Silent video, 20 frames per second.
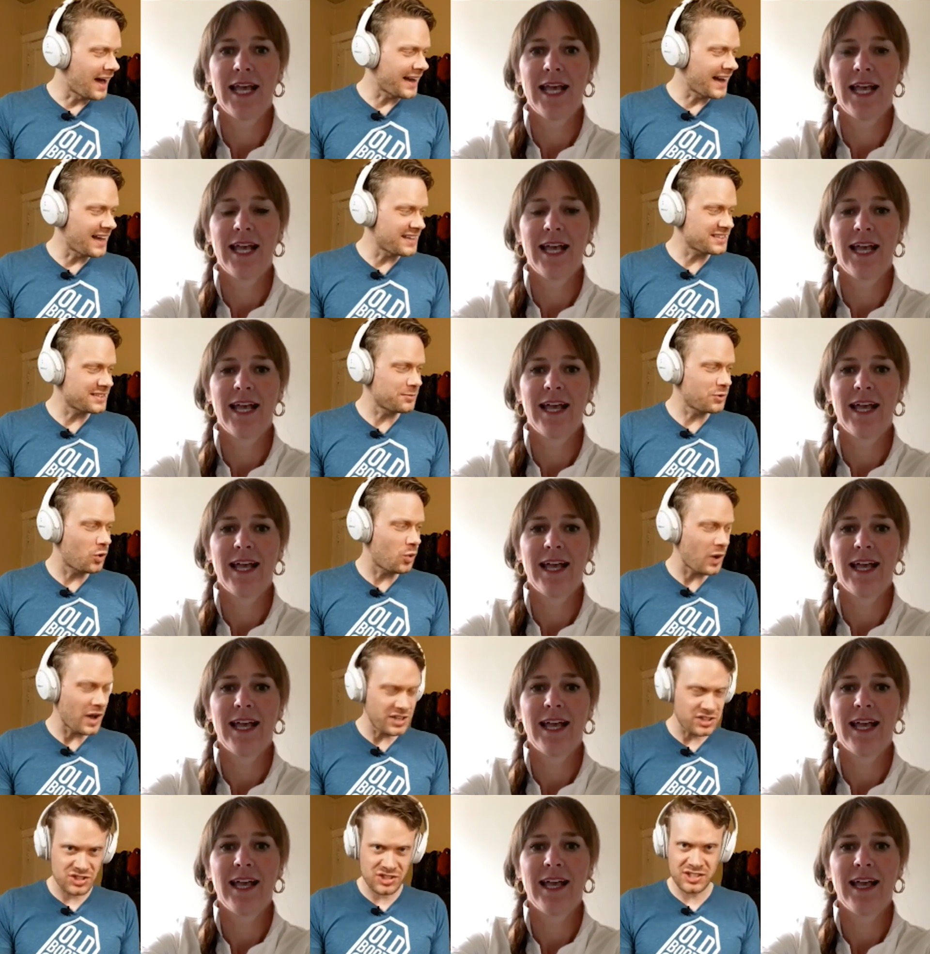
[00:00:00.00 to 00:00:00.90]
Speaker 1: I got some
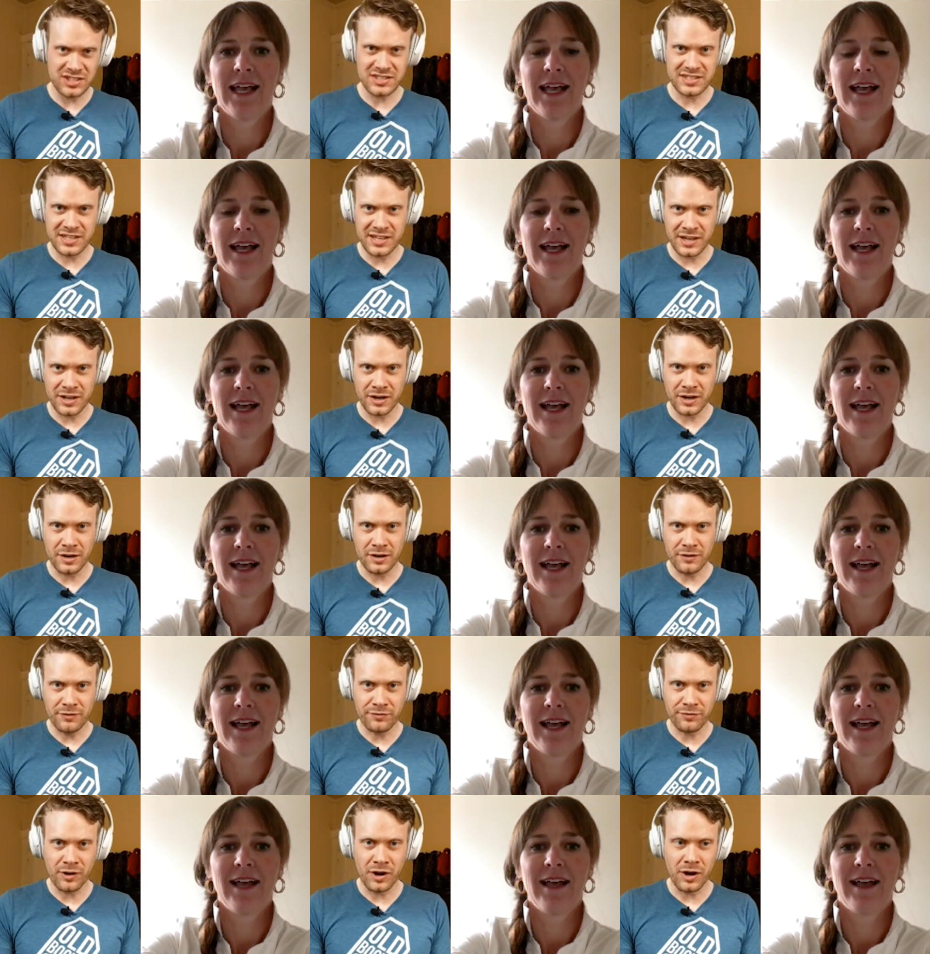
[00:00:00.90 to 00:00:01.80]
questions
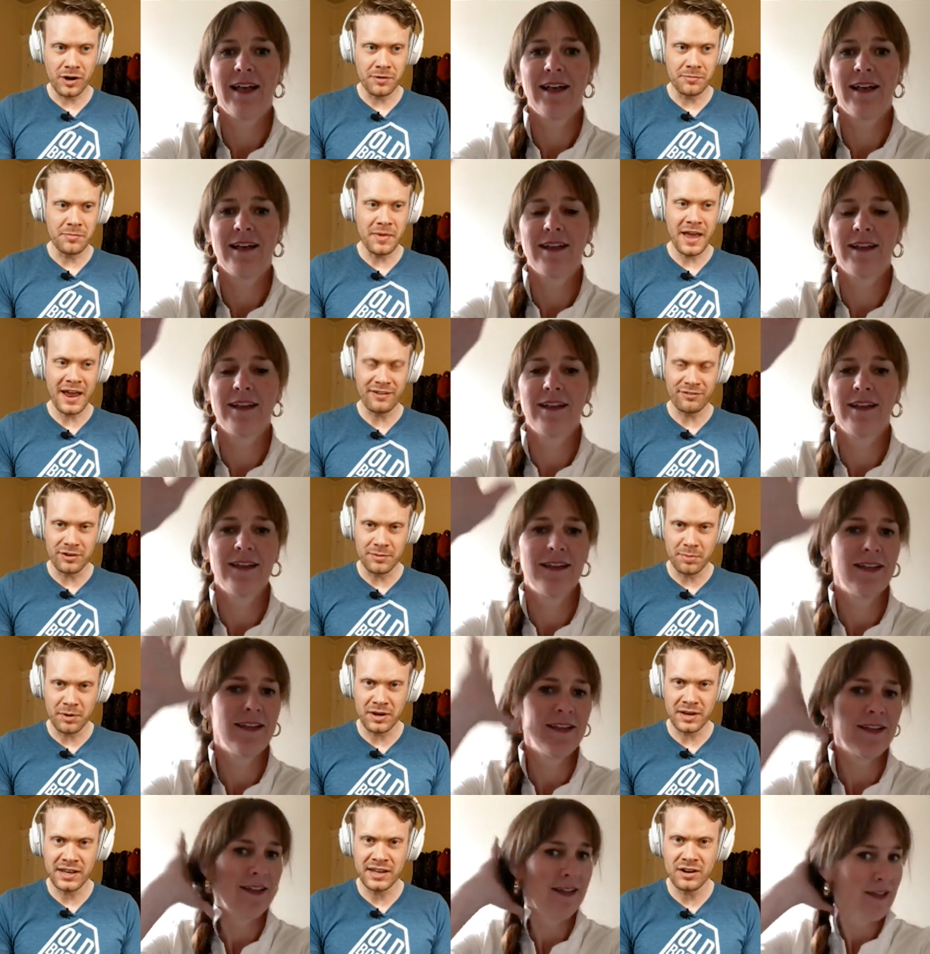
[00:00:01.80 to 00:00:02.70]
here from
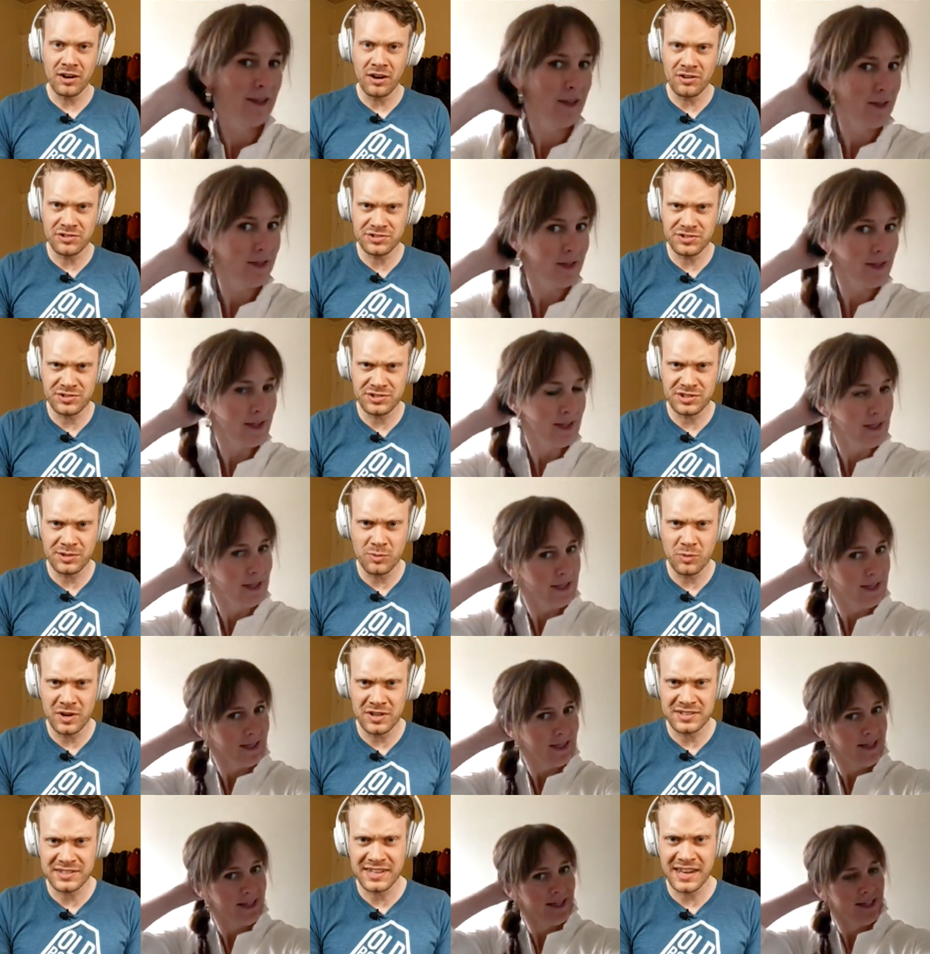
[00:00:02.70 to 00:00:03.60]
everybody and also some
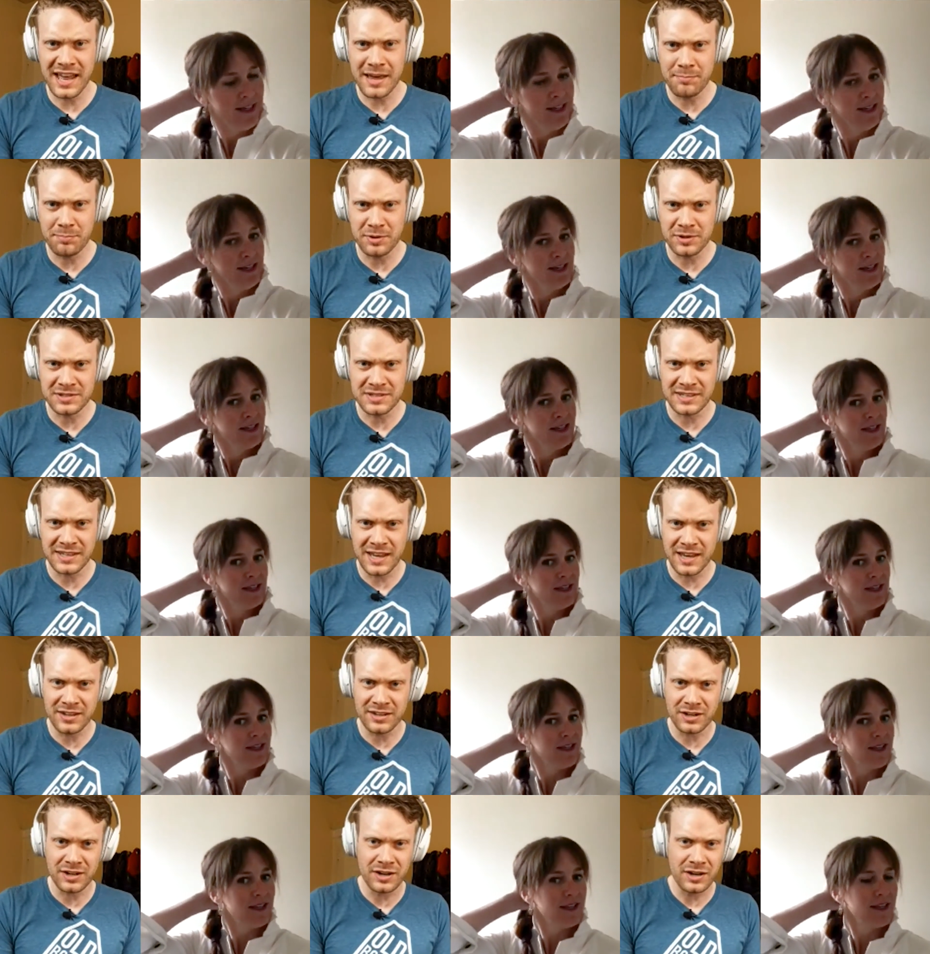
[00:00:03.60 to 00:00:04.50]
ones that I put
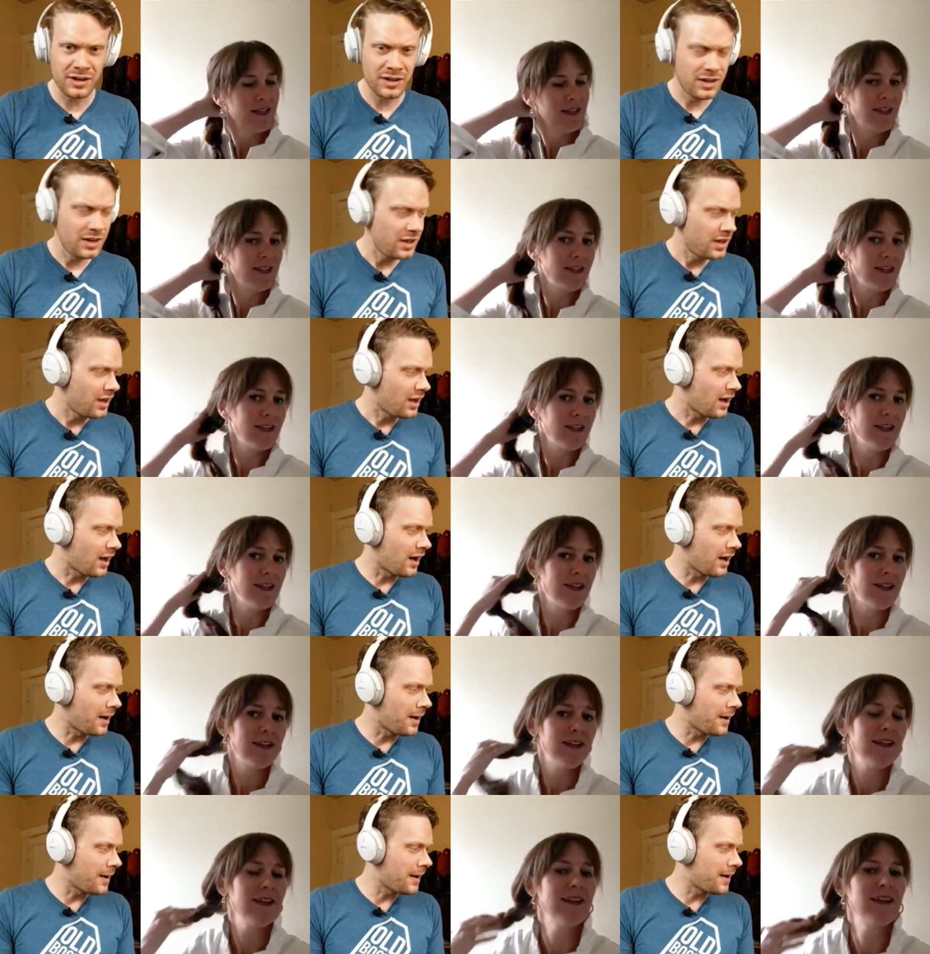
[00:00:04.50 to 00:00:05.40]
together.
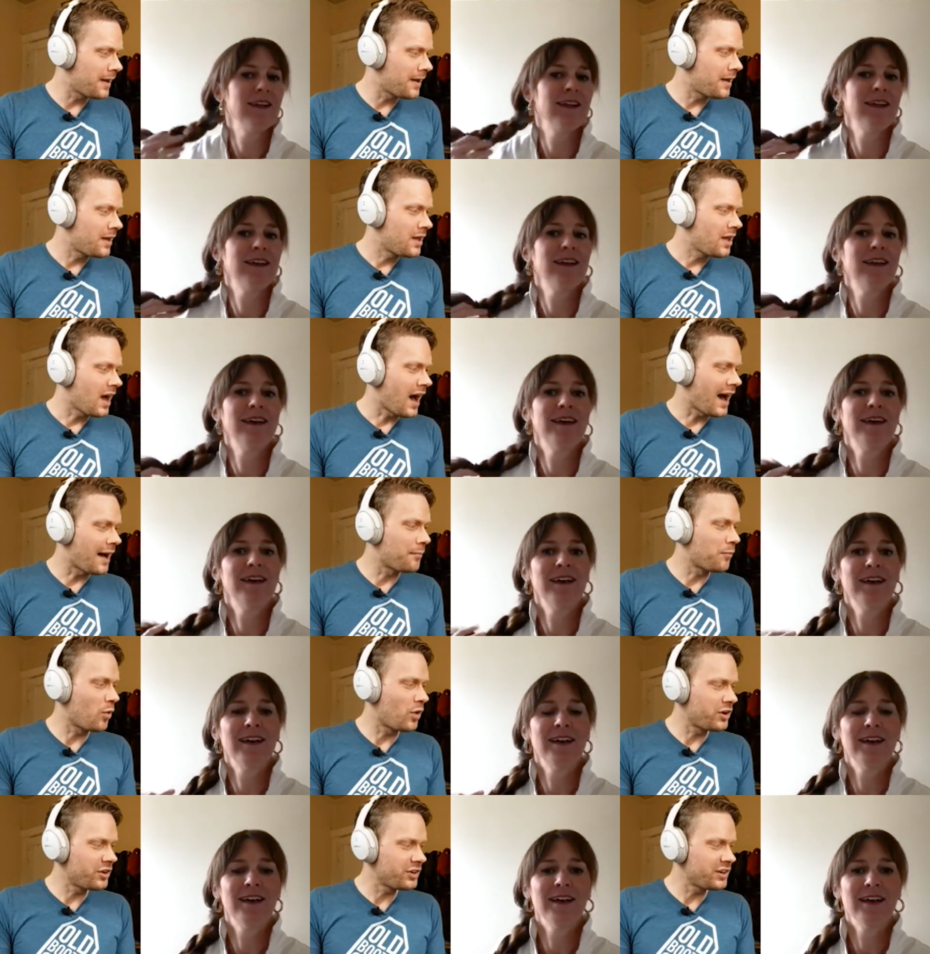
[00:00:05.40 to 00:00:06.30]
Uh,
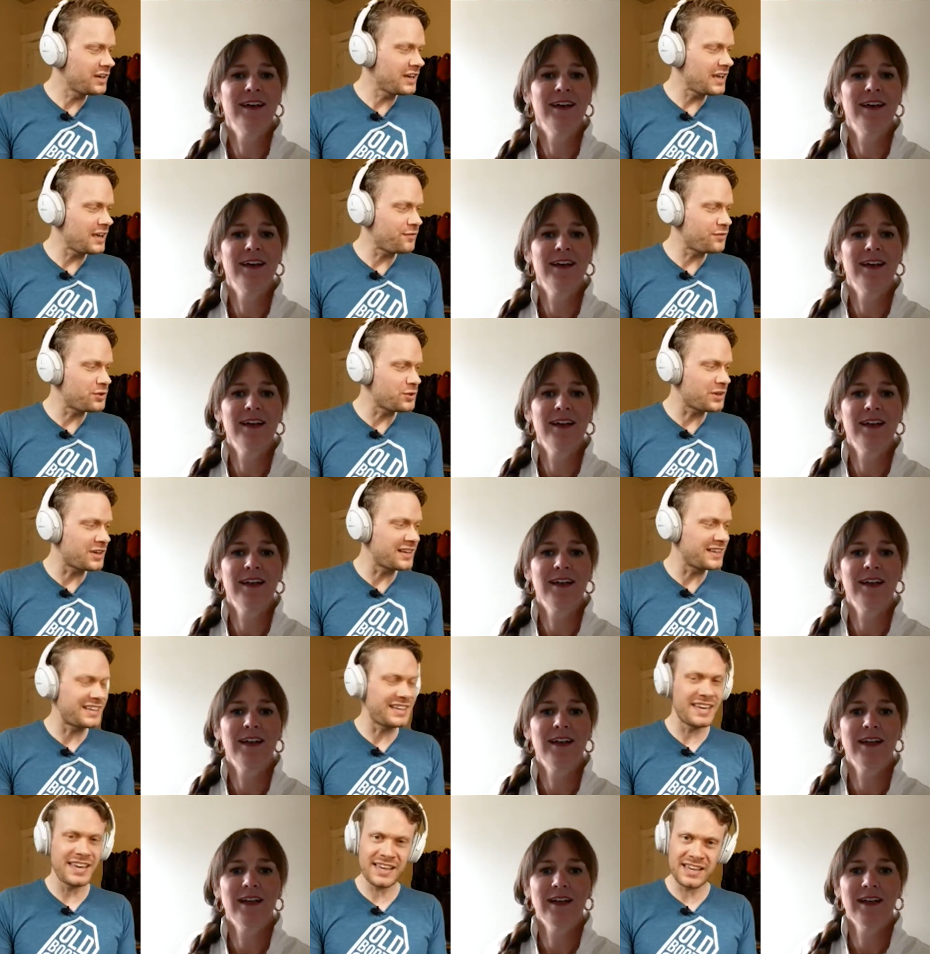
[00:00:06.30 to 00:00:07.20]
I'm wondering if you can
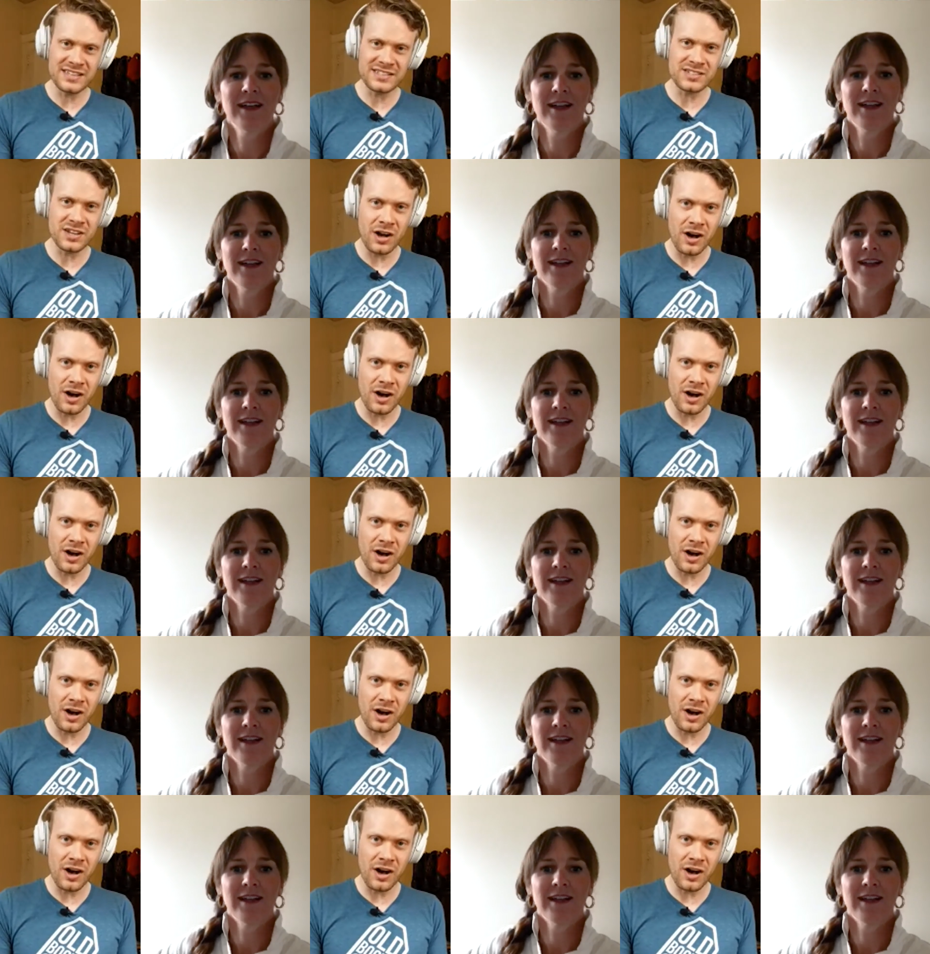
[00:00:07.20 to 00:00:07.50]
kick us